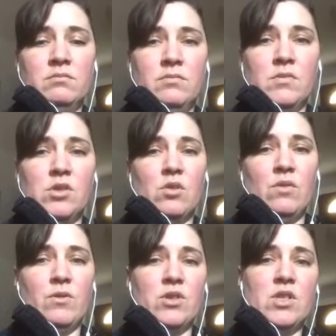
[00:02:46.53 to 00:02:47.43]
So if
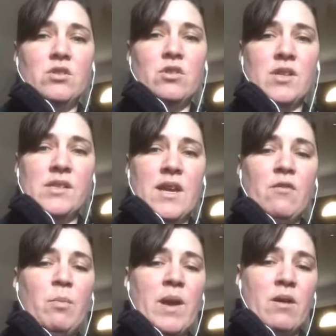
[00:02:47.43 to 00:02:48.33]
your stitcher doesn't
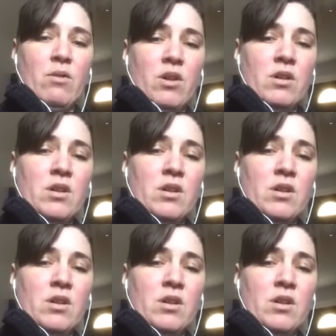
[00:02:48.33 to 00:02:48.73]
have power,